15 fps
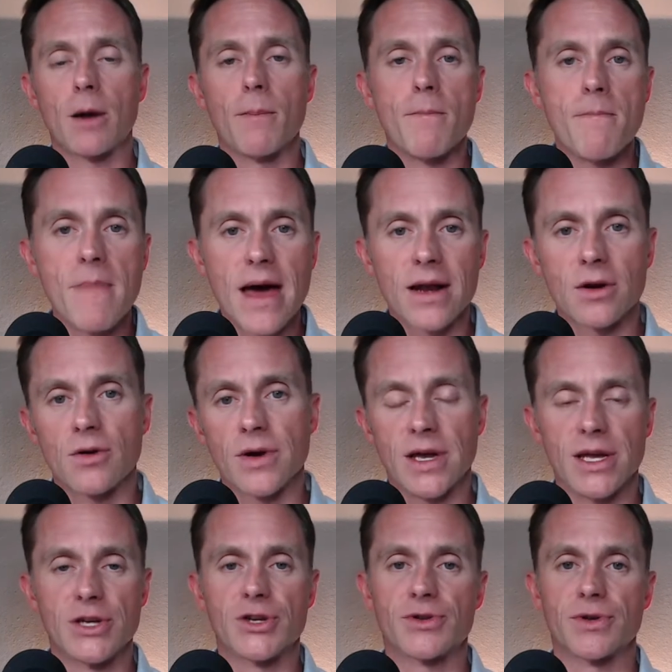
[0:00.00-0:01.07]
medical
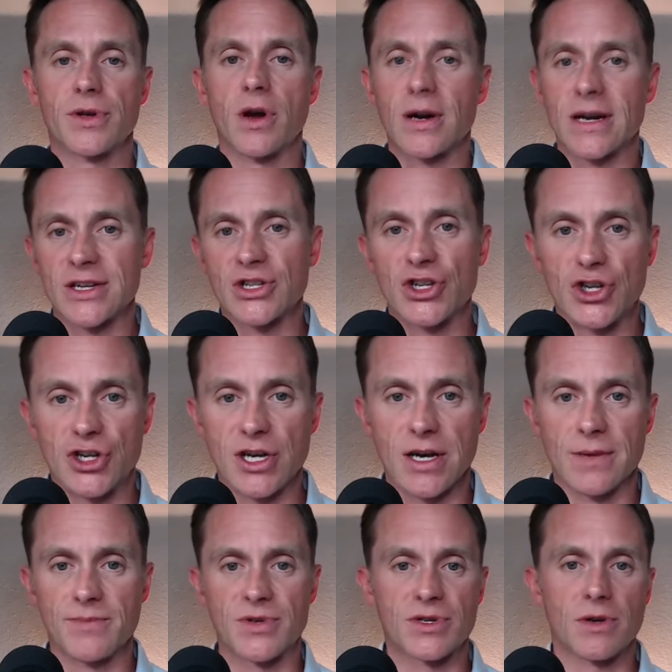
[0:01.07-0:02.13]
history on a
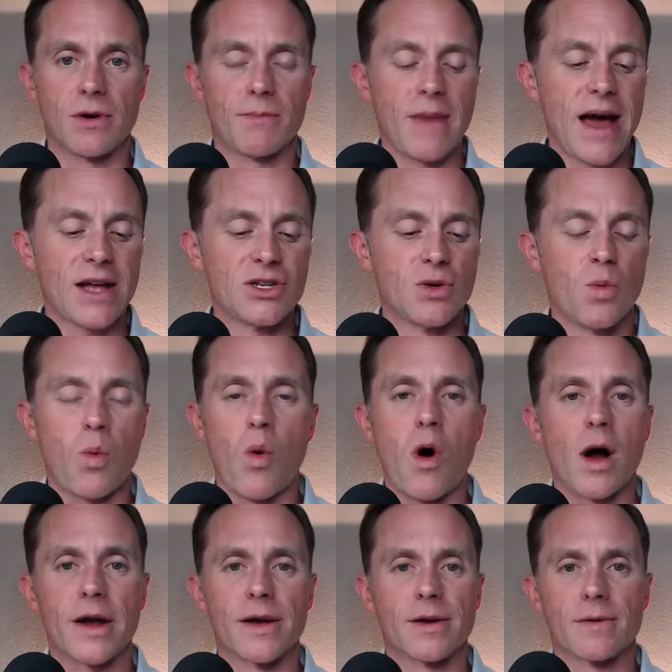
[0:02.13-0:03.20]
chip. So imagine
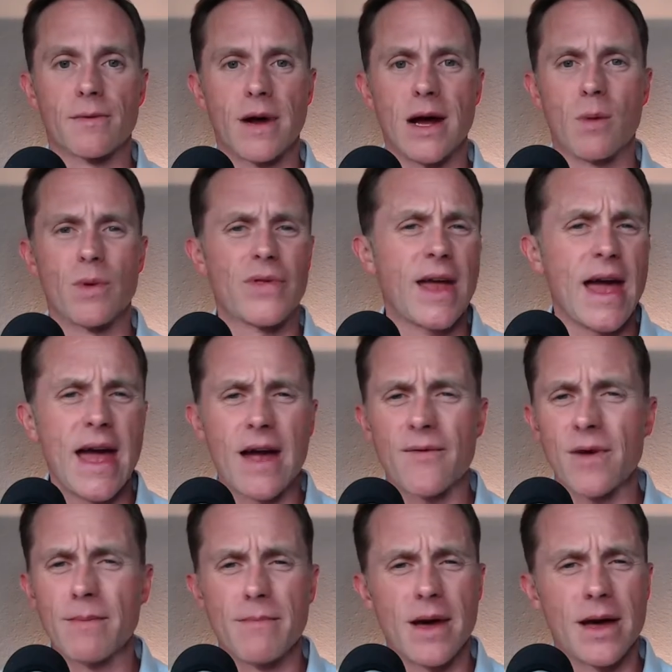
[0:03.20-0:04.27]
walking around with
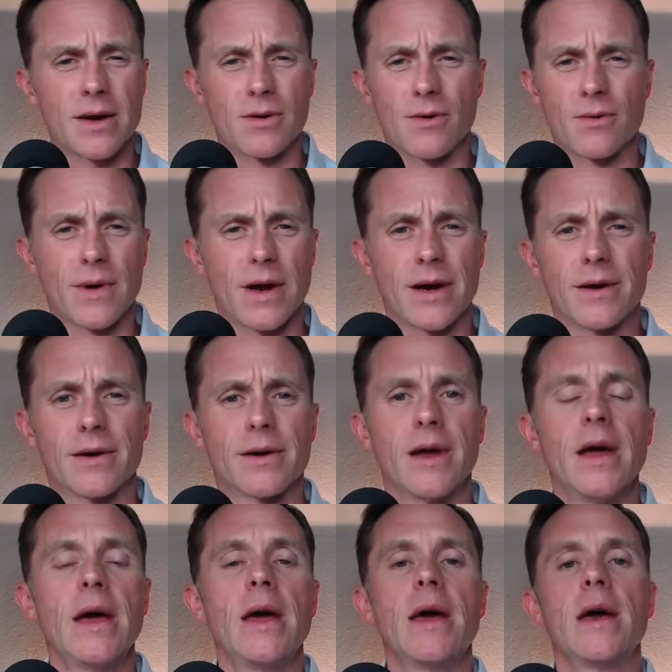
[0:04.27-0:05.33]
every medical record
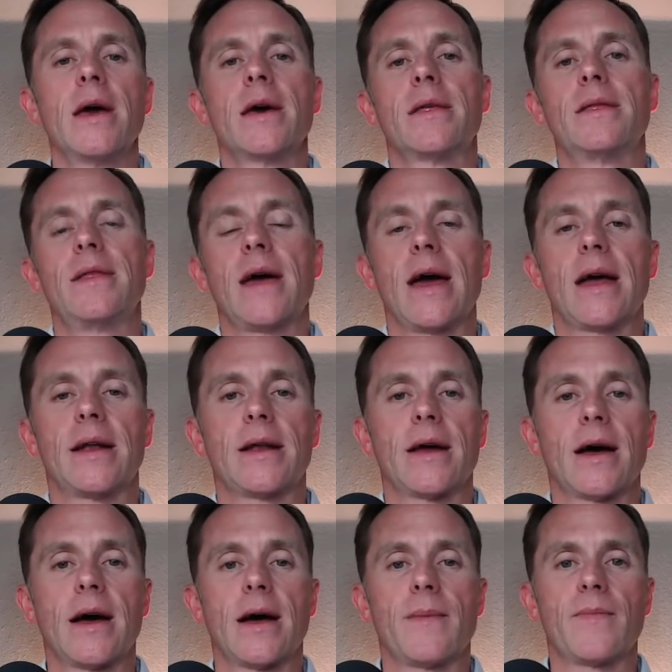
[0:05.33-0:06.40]
that
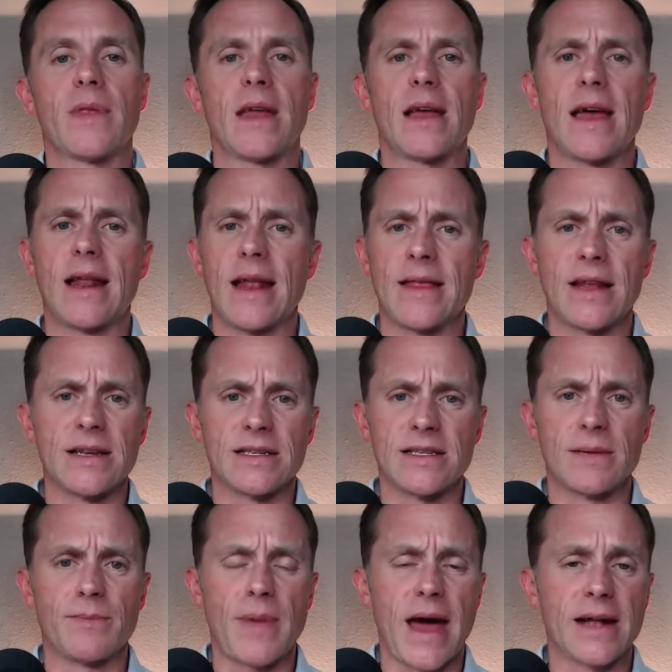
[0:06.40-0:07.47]
has
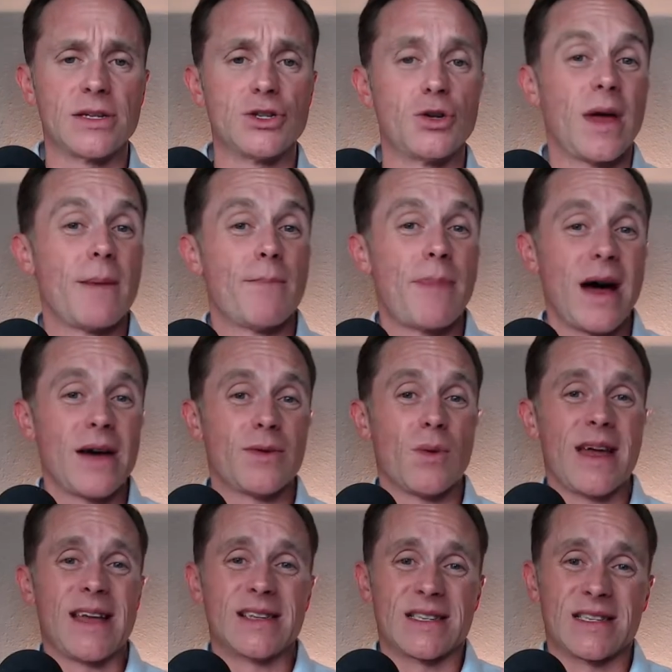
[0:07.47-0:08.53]
impacted you, and by the
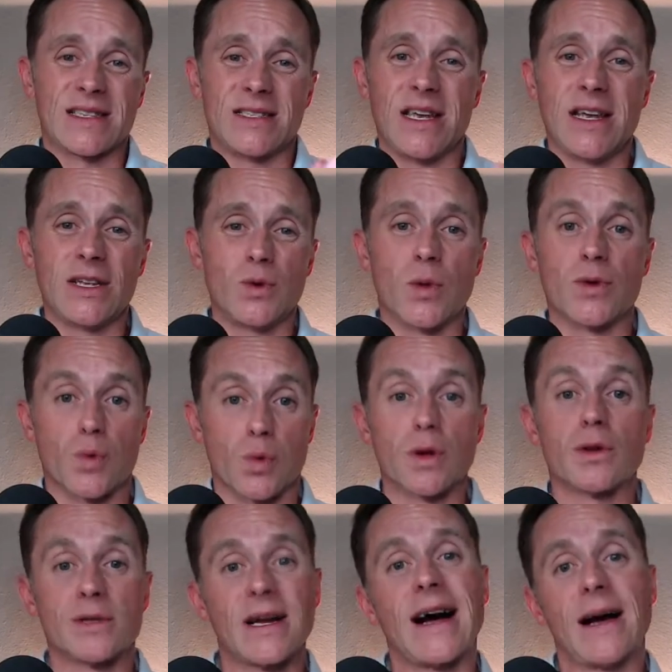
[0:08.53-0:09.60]
way, is synced with
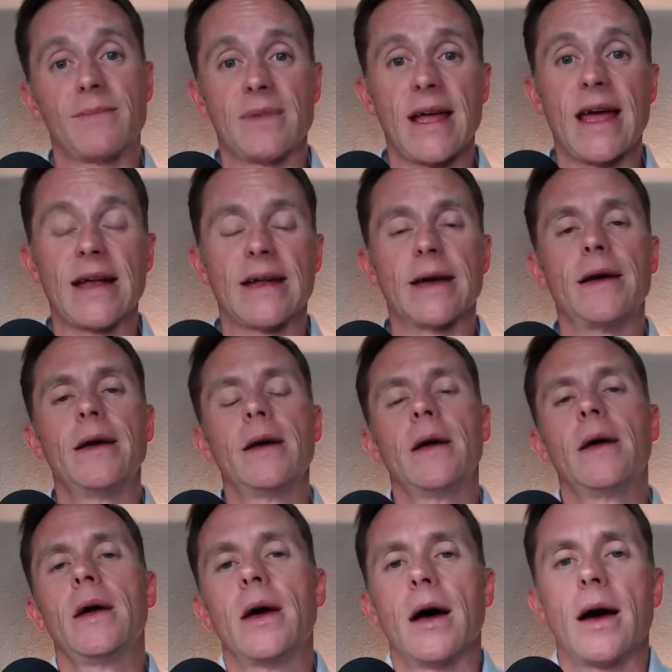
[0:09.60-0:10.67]
real time data.
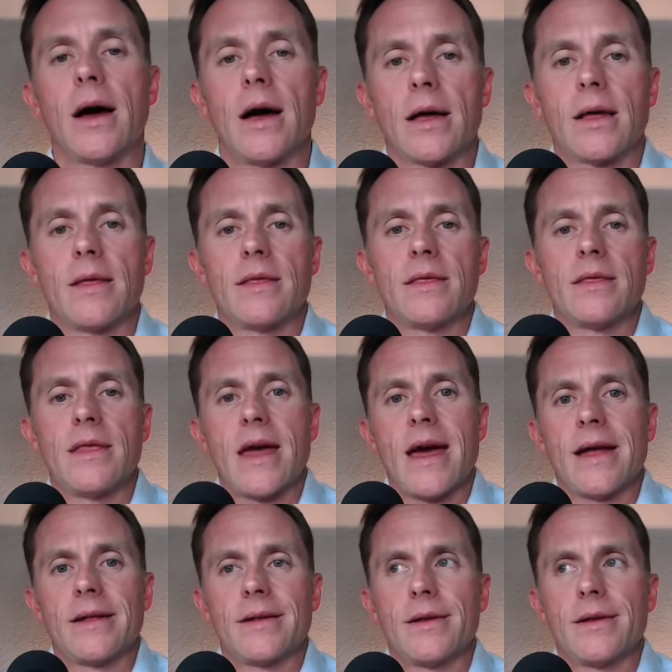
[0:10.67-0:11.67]
That